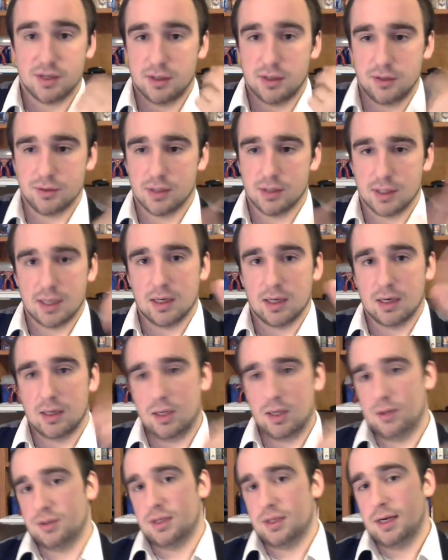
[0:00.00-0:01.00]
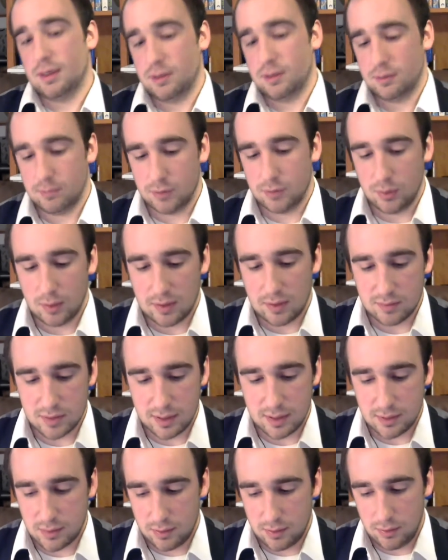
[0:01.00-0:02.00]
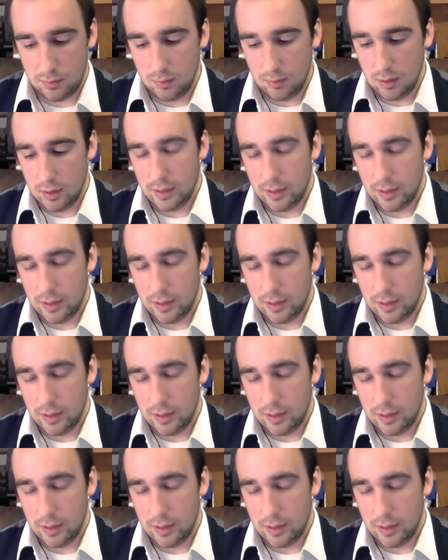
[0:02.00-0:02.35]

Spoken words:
She can use it to get on the other side and do whatever she needs to do.